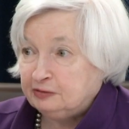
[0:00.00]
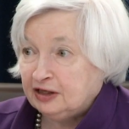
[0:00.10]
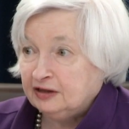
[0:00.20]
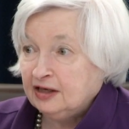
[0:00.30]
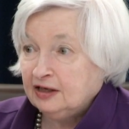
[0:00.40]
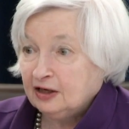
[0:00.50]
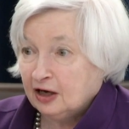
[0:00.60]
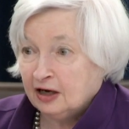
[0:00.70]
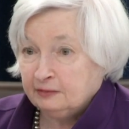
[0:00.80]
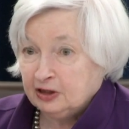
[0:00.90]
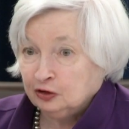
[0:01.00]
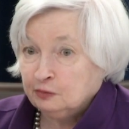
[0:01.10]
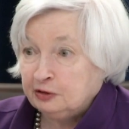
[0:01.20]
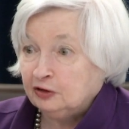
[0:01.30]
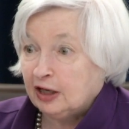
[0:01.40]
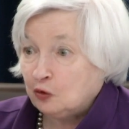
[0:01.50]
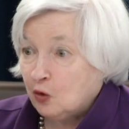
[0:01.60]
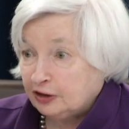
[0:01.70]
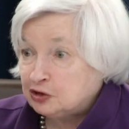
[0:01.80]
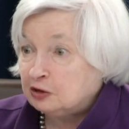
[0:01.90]
it, it'll be like
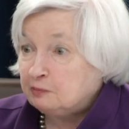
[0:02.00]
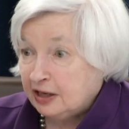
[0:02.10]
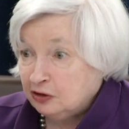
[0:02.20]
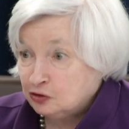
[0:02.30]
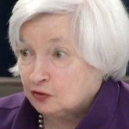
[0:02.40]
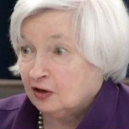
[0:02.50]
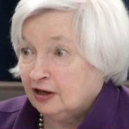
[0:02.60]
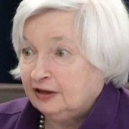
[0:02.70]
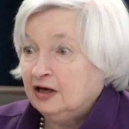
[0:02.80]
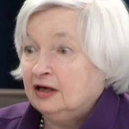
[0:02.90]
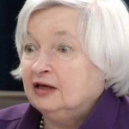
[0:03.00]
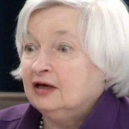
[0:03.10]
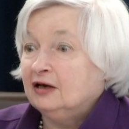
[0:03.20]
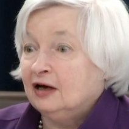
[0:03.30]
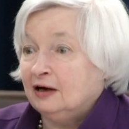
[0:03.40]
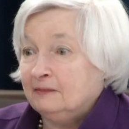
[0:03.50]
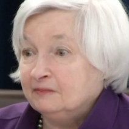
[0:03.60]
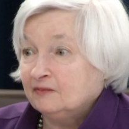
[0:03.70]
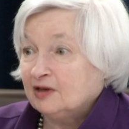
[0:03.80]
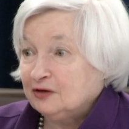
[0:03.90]
watching paint dry,
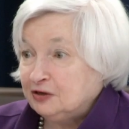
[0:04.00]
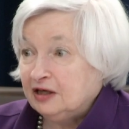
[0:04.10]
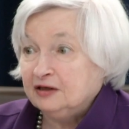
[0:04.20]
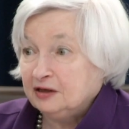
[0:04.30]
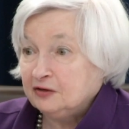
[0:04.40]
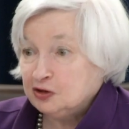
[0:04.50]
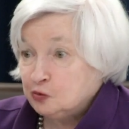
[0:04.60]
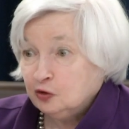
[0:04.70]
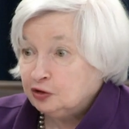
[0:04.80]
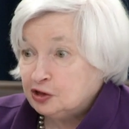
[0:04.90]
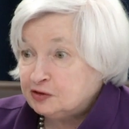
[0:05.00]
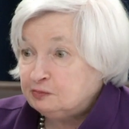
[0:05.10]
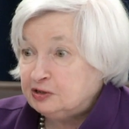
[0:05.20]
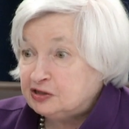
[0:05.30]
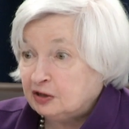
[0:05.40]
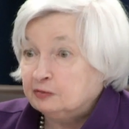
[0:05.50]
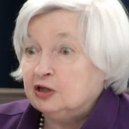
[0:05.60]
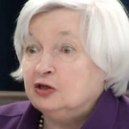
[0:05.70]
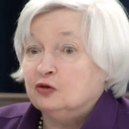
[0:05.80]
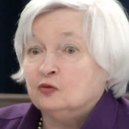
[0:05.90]
that this will just be
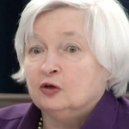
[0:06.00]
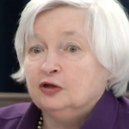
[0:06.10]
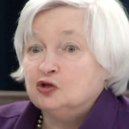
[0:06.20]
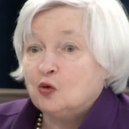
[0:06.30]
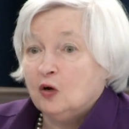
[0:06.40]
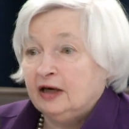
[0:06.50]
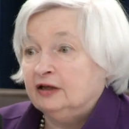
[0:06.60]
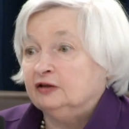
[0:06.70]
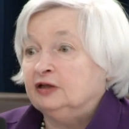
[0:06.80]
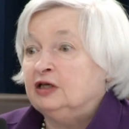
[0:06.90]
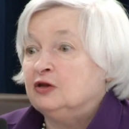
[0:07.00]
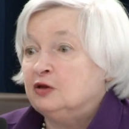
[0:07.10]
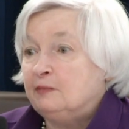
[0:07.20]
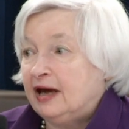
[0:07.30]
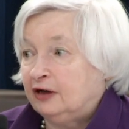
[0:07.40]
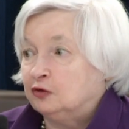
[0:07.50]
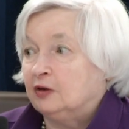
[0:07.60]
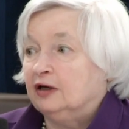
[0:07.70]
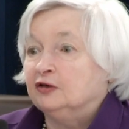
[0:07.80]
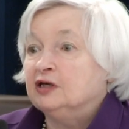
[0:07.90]
something that runs quietly in the
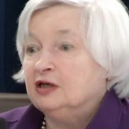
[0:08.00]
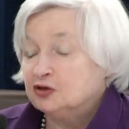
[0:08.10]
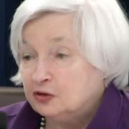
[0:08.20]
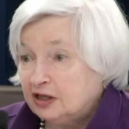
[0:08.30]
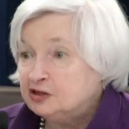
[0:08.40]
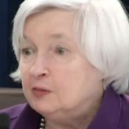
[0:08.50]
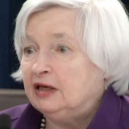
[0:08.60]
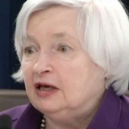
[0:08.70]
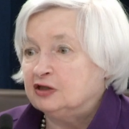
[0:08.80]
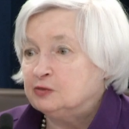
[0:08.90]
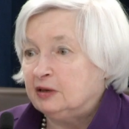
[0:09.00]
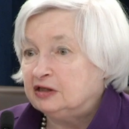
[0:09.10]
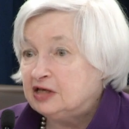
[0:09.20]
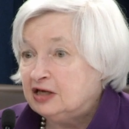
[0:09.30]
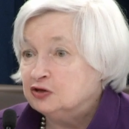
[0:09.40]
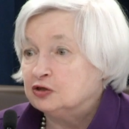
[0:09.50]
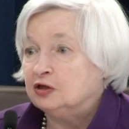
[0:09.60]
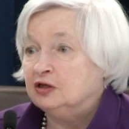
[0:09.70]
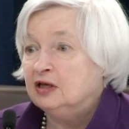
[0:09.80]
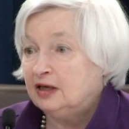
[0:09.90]
background. So that's my
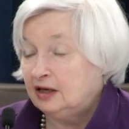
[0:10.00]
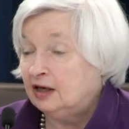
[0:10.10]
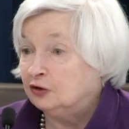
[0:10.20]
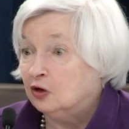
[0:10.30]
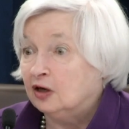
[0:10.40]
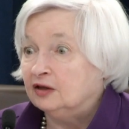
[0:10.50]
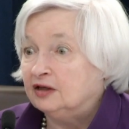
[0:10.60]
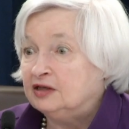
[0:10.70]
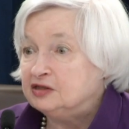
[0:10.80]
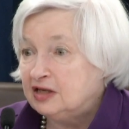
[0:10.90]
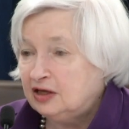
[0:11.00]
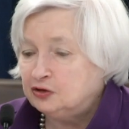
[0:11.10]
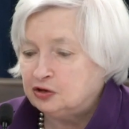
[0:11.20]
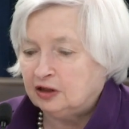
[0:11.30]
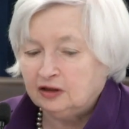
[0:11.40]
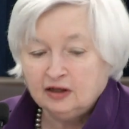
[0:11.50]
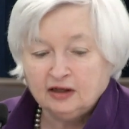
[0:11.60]
expectation and our intention.